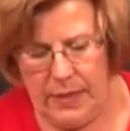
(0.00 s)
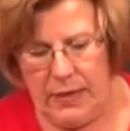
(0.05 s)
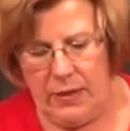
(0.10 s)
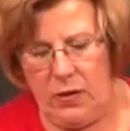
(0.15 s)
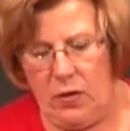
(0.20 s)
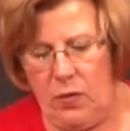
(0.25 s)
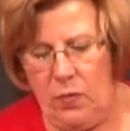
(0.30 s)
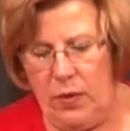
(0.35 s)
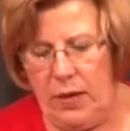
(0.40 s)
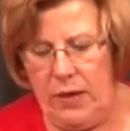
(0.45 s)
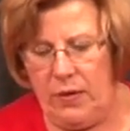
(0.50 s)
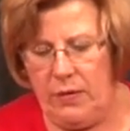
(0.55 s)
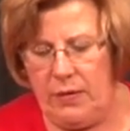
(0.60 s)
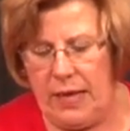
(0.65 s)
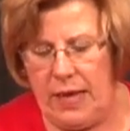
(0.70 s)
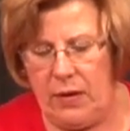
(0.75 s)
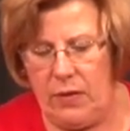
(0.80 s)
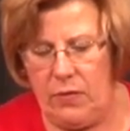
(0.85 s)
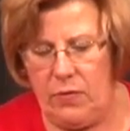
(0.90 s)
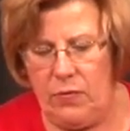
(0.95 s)
I know where
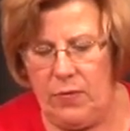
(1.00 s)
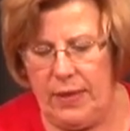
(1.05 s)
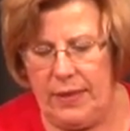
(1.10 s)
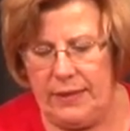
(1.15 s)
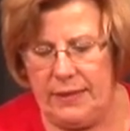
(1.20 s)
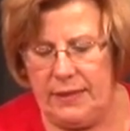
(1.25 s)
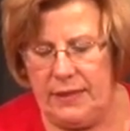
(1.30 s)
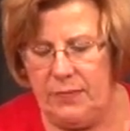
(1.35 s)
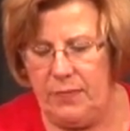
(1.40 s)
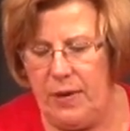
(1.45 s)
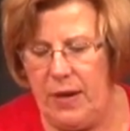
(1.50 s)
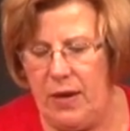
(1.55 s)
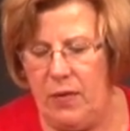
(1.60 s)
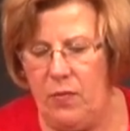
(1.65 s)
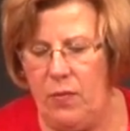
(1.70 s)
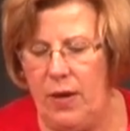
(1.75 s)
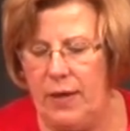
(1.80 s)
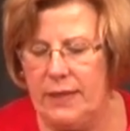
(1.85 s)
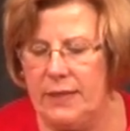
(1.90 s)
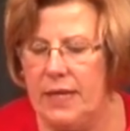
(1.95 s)
that oasis pot
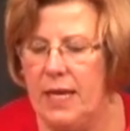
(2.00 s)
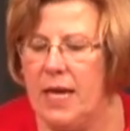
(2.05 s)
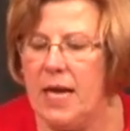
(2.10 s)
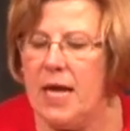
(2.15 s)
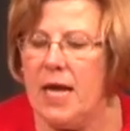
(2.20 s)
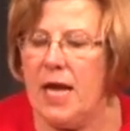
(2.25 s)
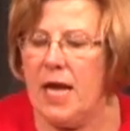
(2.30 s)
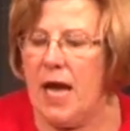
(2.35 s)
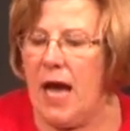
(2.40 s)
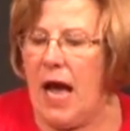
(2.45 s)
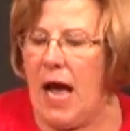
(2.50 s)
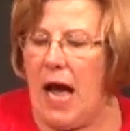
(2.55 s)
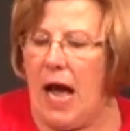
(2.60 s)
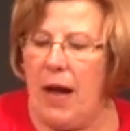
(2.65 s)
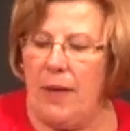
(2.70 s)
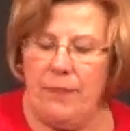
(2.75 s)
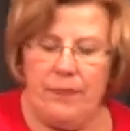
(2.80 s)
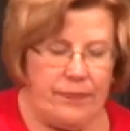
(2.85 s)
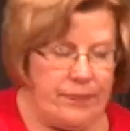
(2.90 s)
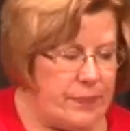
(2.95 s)
was.
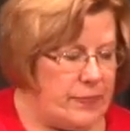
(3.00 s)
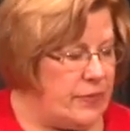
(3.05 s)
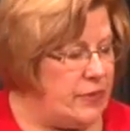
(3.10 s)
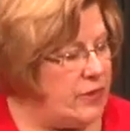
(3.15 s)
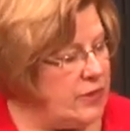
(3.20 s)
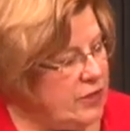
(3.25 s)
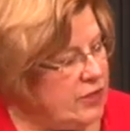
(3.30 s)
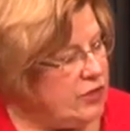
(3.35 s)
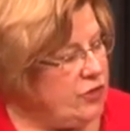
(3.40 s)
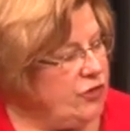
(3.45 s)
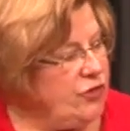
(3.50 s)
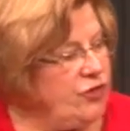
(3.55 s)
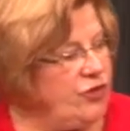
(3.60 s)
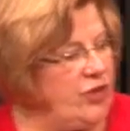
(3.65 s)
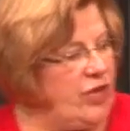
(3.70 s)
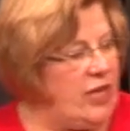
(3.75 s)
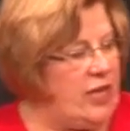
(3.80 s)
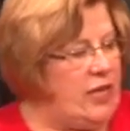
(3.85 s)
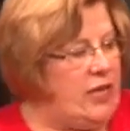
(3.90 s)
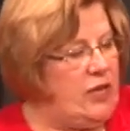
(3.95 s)

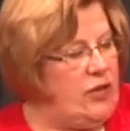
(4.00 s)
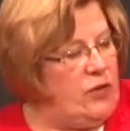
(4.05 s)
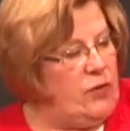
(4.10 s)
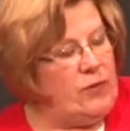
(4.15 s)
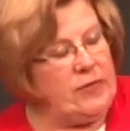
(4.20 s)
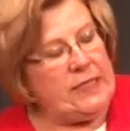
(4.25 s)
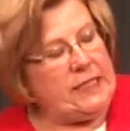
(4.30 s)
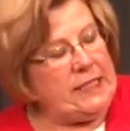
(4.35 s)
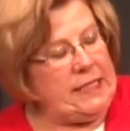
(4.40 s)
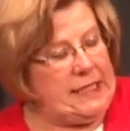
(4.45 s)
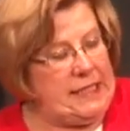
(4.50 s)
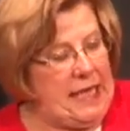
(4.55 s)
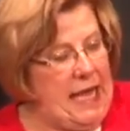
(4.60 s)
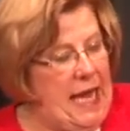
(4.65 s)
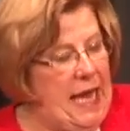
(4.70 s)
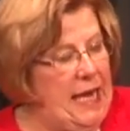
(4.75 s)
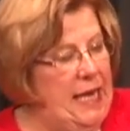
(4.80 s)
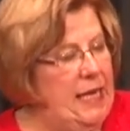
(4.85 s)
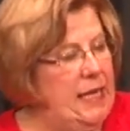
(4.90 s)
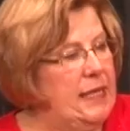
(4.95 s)
She used to
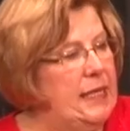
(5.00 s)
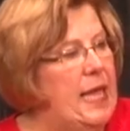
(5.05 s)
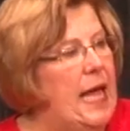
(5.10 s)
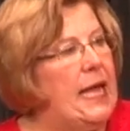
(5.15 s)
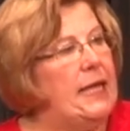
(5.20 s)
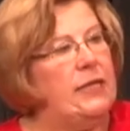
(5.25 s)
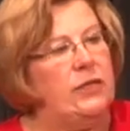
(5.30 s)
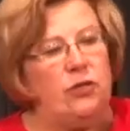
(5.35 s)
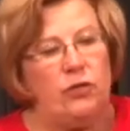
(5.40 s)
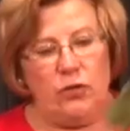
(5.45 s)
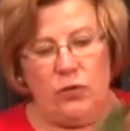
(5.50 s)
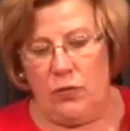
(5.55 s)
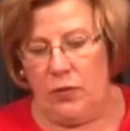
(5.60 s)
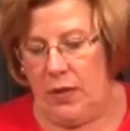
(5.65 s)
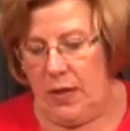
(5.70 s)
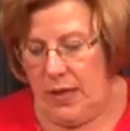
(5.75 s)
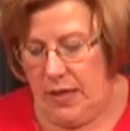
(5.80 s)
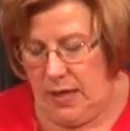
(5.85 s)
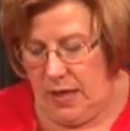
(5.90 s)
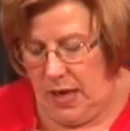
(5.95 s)
say that
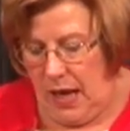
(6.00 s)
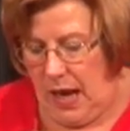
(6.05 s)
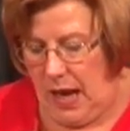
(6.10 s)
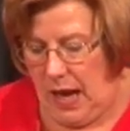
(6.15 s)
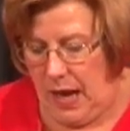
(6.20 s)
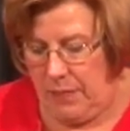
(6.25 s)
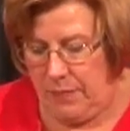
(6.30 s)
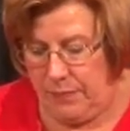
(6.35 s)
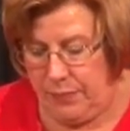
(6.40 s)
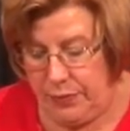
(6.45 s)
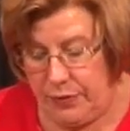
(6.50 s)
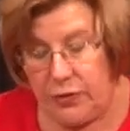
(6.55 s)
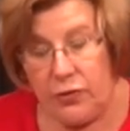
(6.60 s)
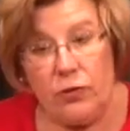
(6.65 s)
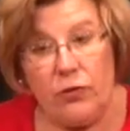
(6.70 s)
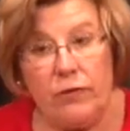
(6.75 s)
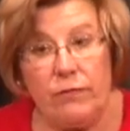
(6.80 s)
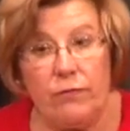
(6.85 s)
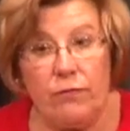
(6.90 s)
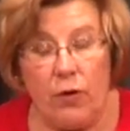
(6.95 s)
to
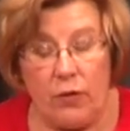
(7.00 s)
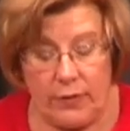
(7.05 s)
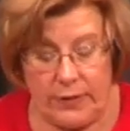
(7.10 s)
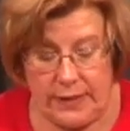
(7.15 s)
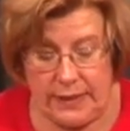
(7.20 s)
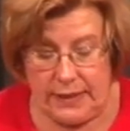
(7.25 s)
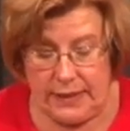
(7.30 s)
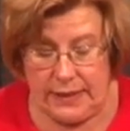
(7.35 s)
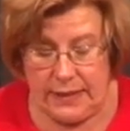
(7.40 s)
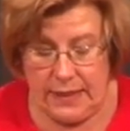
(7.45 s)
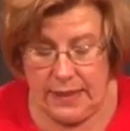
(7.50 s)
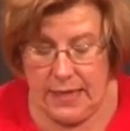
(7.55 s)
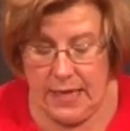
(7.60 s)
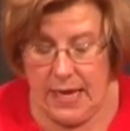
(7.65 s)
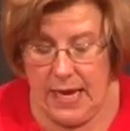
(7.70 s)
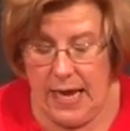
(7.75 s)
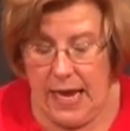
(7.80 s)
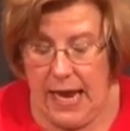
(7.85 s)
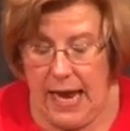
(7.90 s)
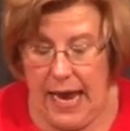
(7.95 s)
preserve roses
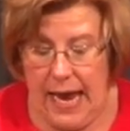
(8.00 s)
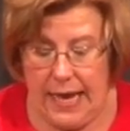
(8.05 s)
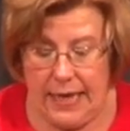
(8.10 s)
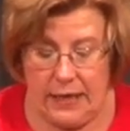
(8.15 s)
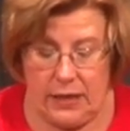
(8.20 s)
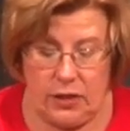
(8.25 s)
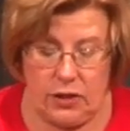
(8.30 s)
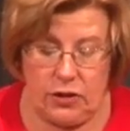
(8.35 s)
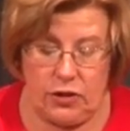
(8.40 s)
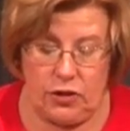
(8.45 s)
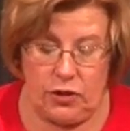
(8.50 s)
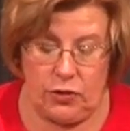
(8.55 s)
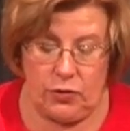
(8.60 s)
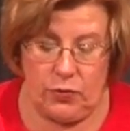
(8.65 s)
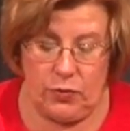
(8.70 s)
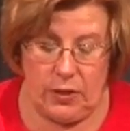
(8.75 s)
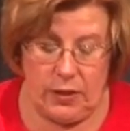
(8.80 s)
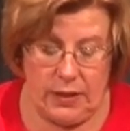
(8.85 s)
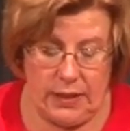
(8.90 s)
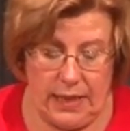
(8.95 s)
And
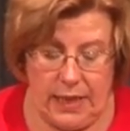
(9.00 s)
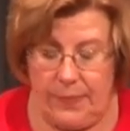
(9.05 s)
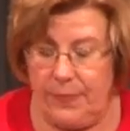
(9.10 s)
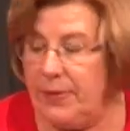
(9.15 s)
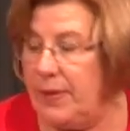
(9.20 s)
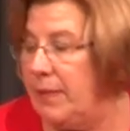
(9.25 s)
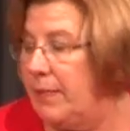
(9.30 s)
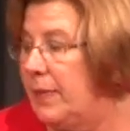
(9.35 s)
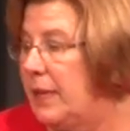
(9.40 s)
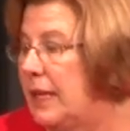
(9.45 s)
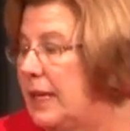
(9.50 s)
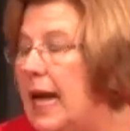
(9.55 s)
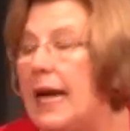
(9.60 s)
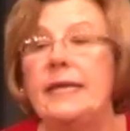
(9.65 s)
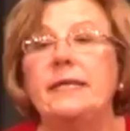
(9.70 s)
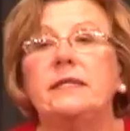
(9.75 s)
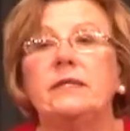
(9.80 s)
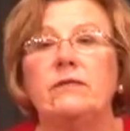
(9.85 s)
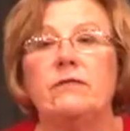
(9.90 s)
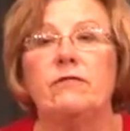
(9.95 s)
to keep them
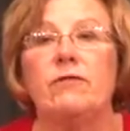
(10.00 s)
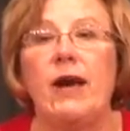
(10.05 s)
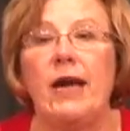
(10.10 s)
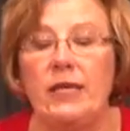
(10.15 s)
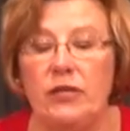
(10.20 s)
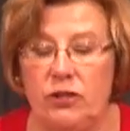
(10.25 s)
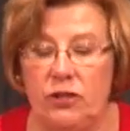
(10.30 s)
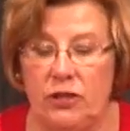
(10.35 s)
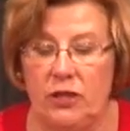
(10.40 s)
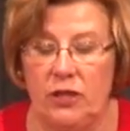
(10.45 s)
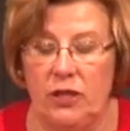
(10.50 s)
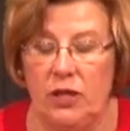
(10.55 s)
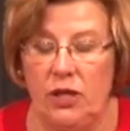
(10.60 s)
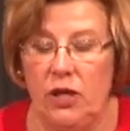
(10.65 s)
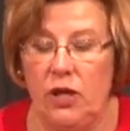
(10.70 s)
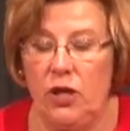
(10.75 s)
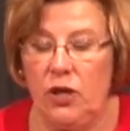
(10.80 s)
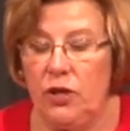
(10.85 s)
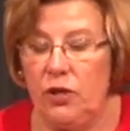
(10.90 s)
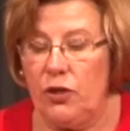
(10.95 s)
nice and fresh,
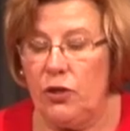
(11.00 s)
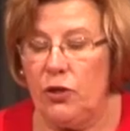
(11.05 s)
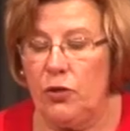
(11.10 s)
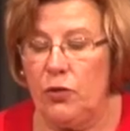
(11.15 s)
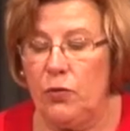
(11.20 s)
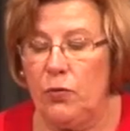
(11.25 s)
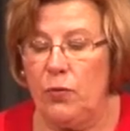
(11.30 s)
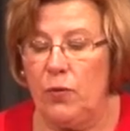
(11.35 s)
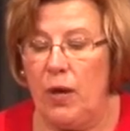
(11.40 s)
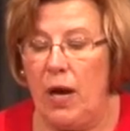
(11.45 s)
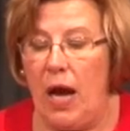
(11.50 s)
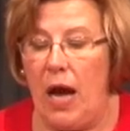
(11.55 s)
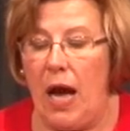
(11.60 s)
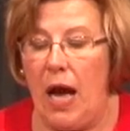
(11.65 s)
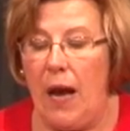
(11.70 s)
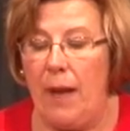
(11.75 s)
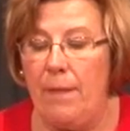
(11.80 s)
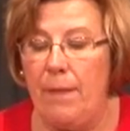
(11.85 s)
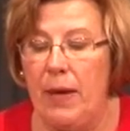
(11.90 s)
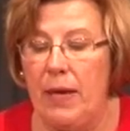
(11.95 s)
you
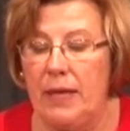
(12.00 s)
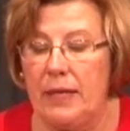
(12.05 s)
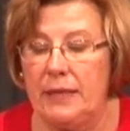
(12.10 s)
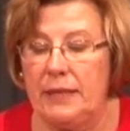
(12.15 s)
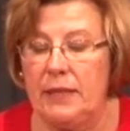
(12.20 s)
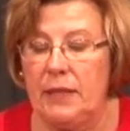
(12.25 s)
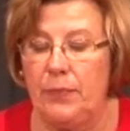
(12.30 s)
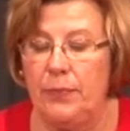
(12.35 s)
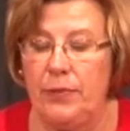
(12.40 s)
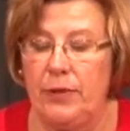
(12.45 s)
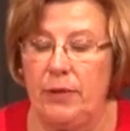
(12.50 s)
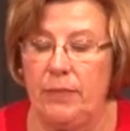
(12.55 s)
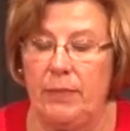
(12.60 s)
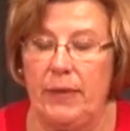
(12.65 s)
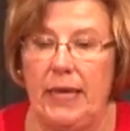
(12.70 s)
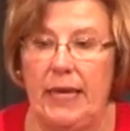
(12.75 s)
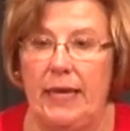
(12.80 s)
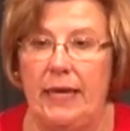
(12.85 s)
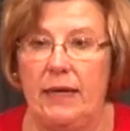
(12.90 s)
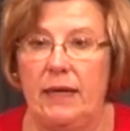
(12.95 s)
dip
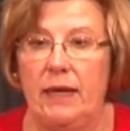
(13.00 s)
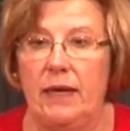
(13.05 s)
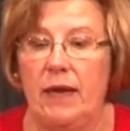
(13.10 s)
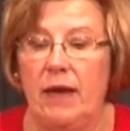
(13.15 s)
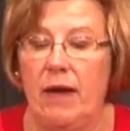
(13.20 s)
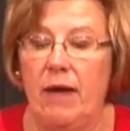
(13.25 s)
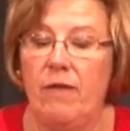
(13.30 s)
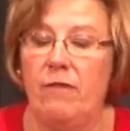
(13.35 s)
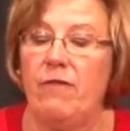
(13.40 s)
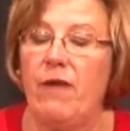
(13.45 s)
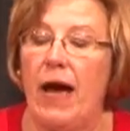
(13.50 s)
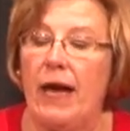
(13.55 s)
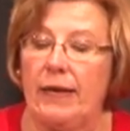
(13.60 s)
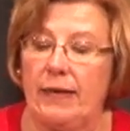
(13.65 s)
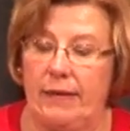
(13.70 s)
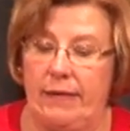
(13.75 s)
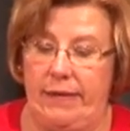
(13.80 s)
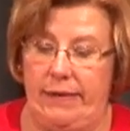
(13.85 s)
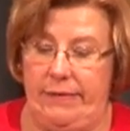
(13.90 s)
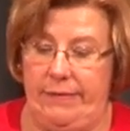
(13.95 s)
them in
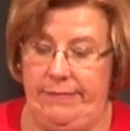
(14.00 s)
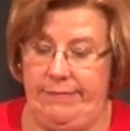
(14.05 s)
vodka.